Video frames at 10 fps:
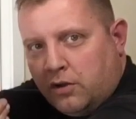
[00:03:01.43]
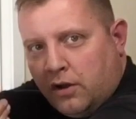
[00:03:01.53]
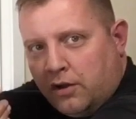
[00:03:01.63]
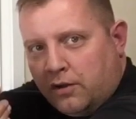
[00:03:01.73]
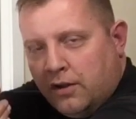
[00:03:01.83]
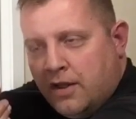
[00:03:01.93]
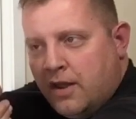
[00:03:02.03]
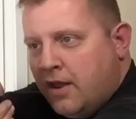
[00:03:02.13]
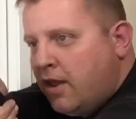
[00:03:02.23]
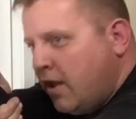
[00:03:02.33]
lull.
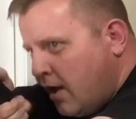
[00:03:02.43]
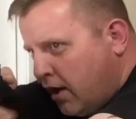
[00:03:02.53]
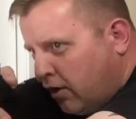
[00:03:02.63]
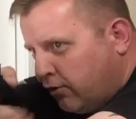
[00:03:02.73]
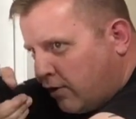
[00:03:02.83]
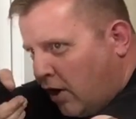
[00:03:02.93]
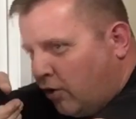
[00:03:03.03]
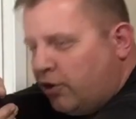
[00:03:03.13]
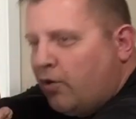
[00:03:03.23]
So